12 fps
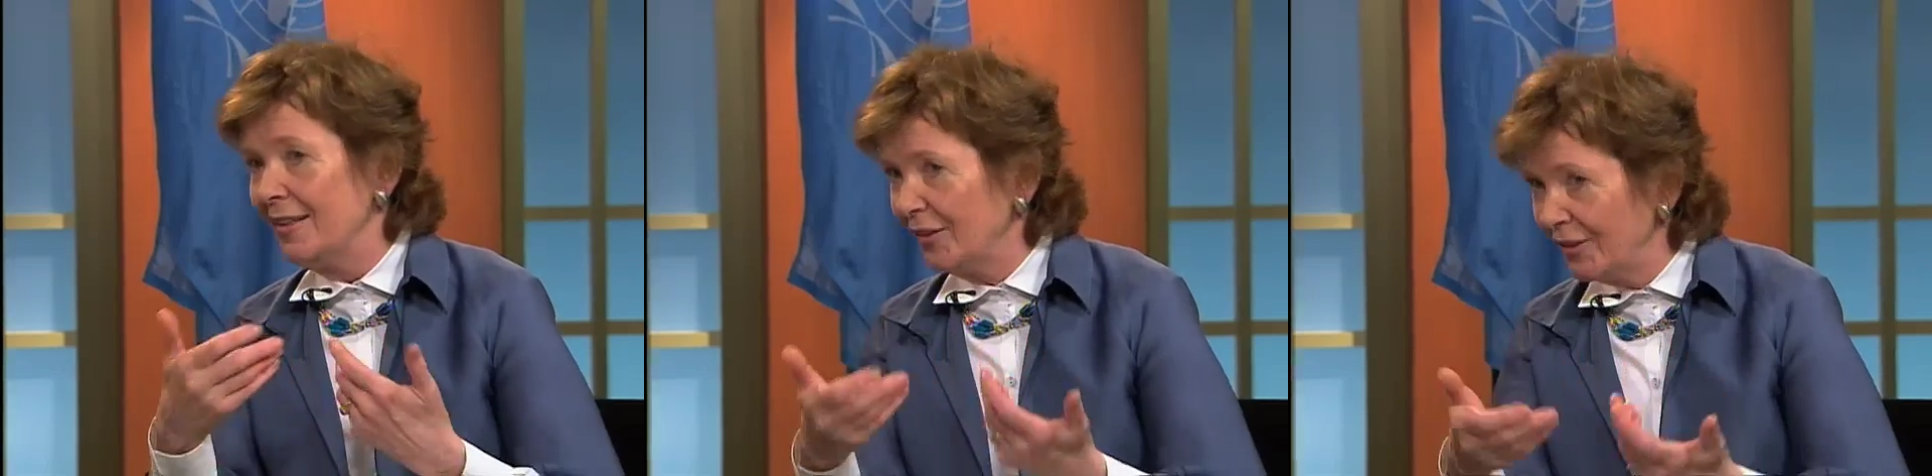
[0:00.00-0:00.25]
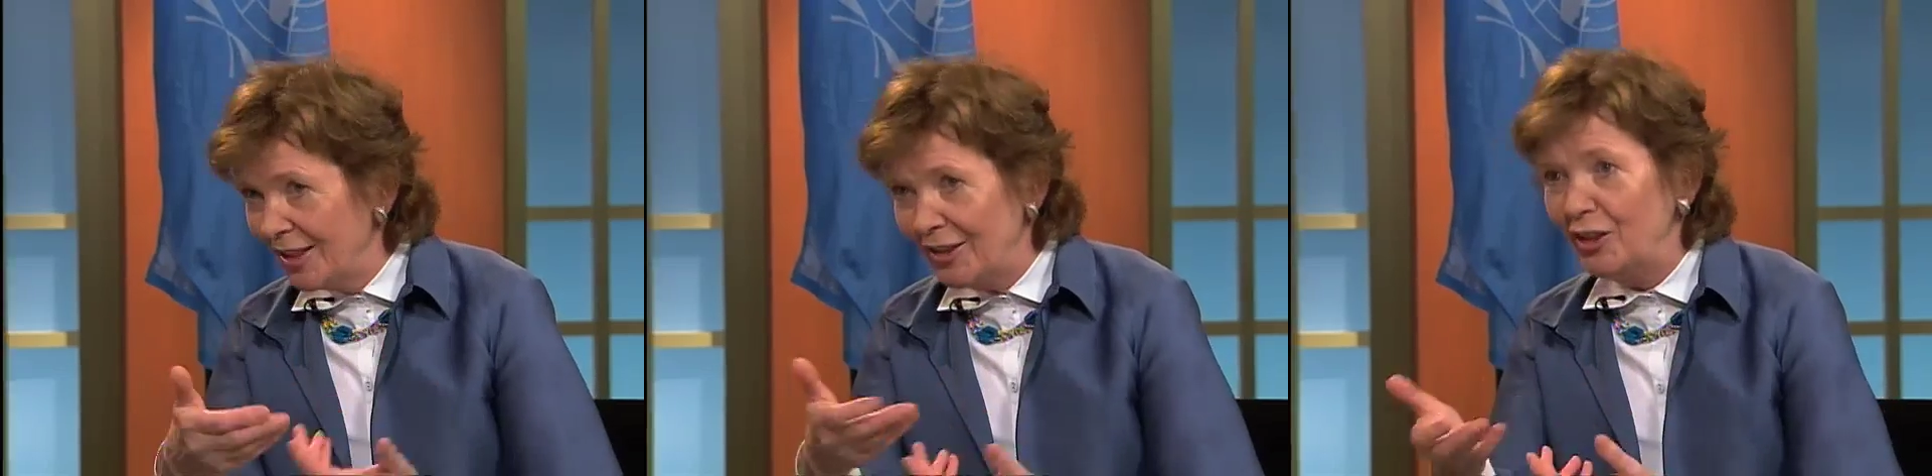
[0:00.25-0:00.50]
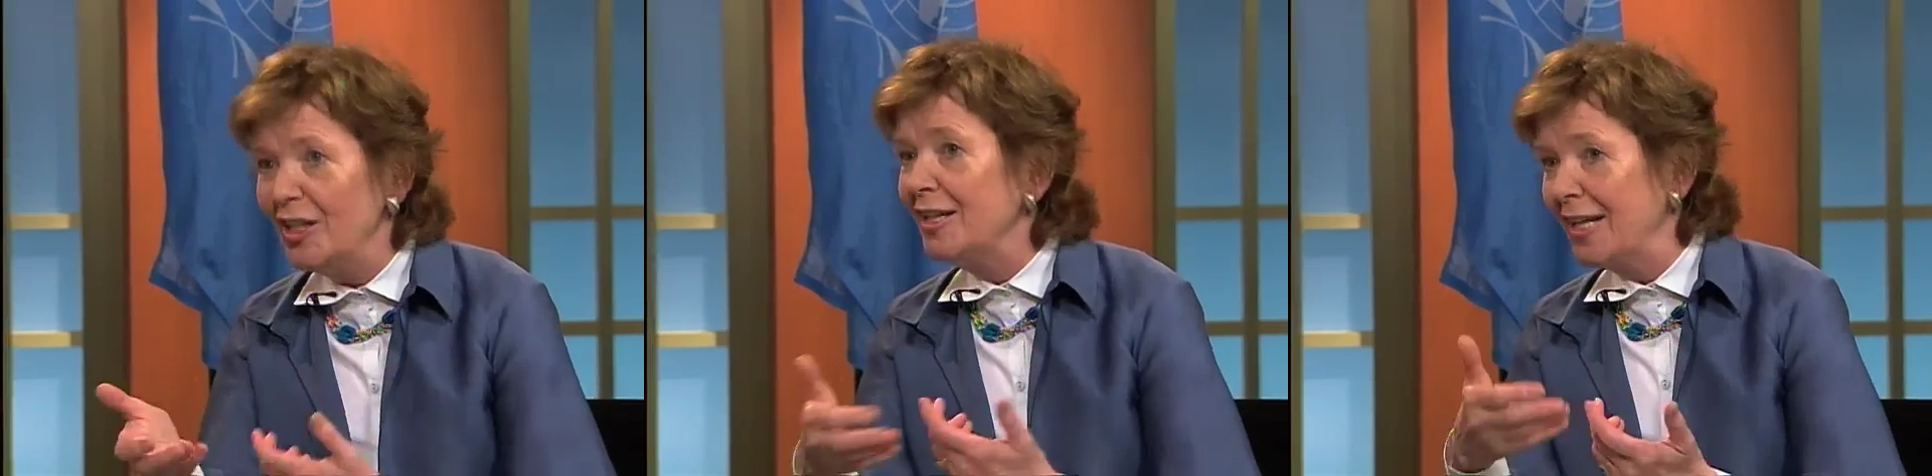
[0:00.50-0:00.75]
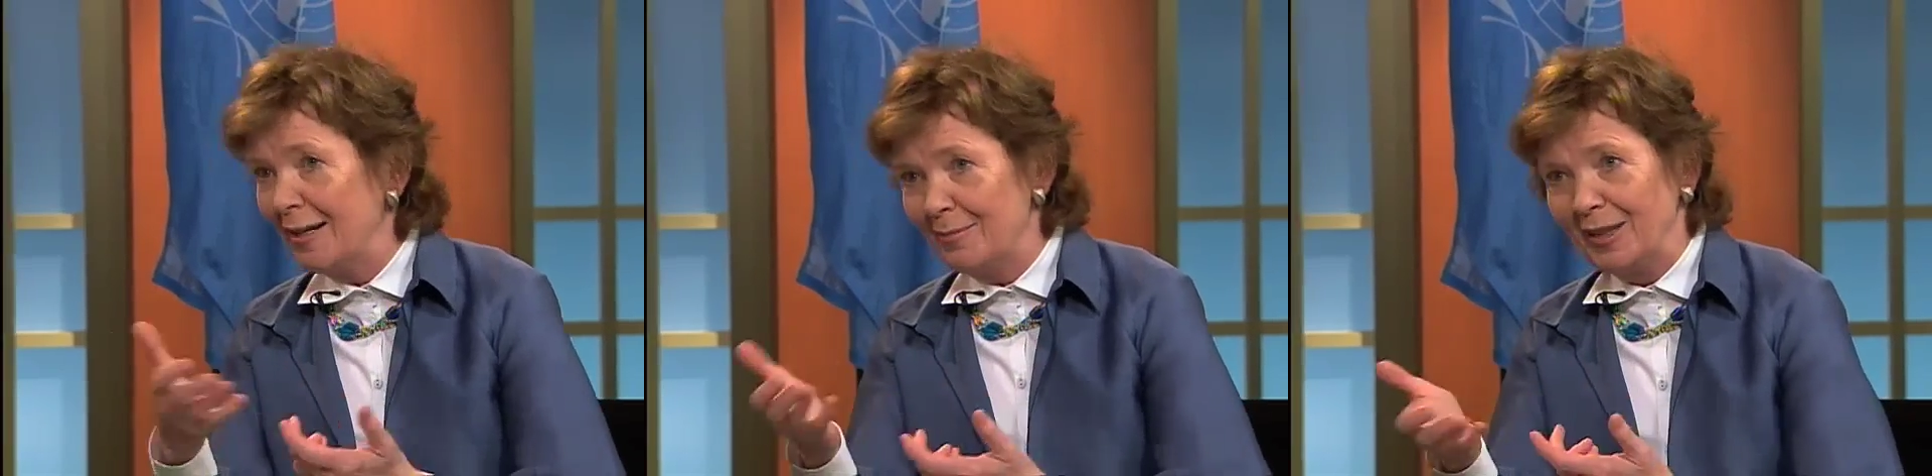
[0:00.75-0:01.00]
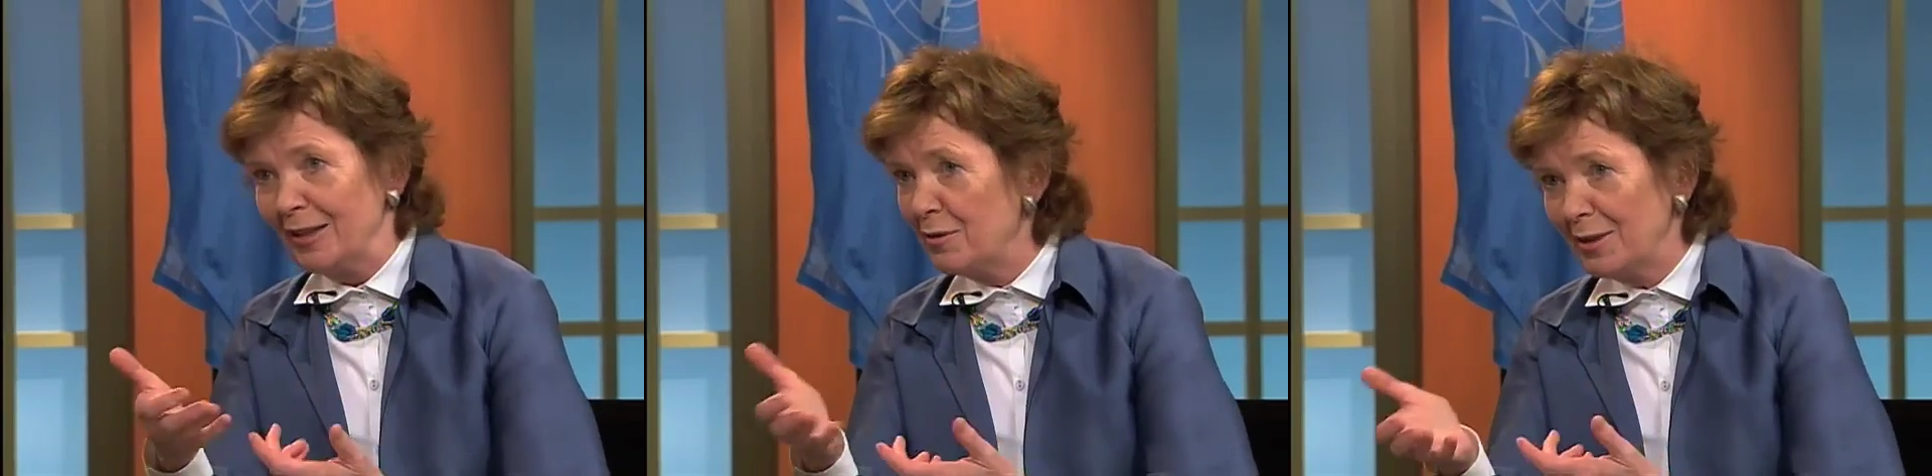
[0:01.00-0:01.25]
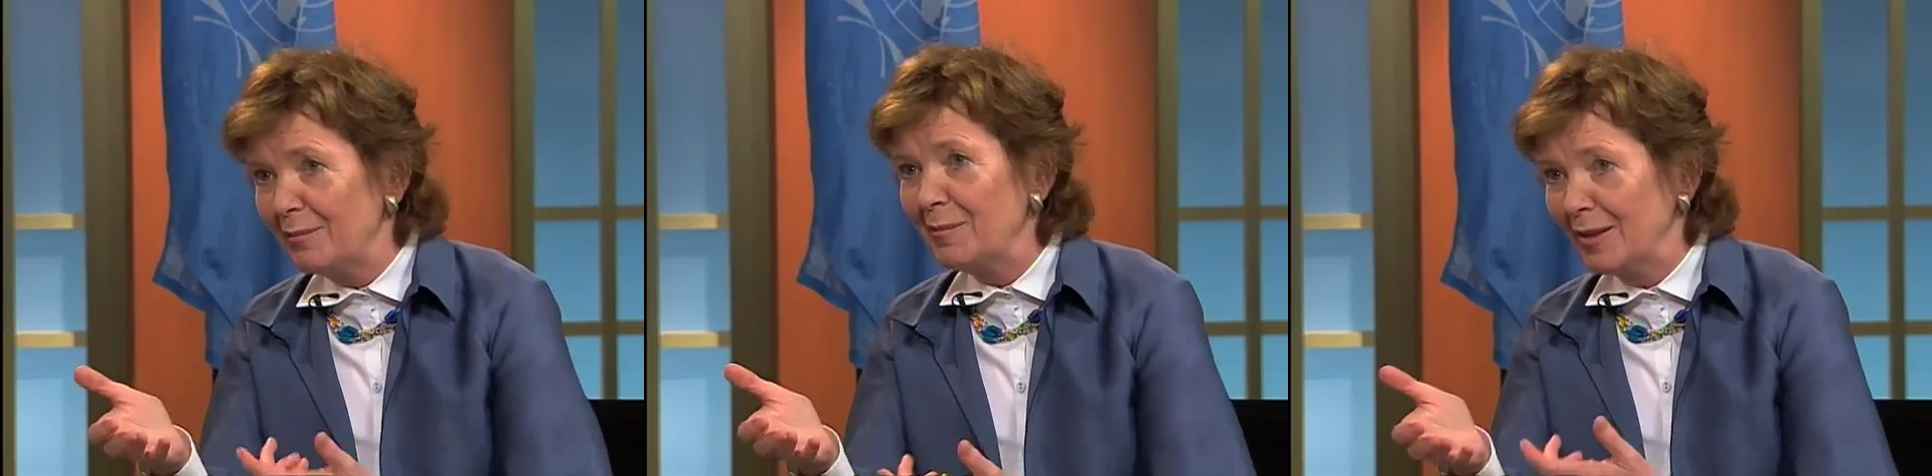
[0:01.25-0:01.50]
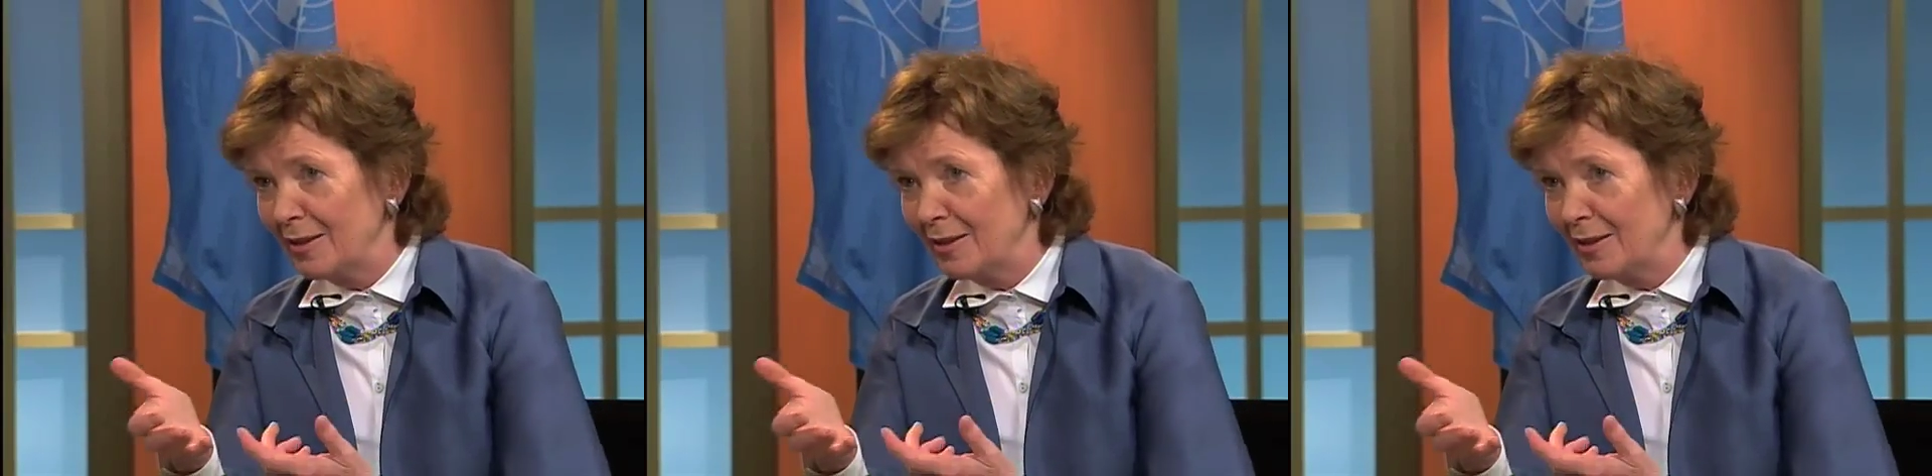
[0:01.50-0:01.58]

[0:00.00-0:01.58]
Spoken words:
the GCAP, the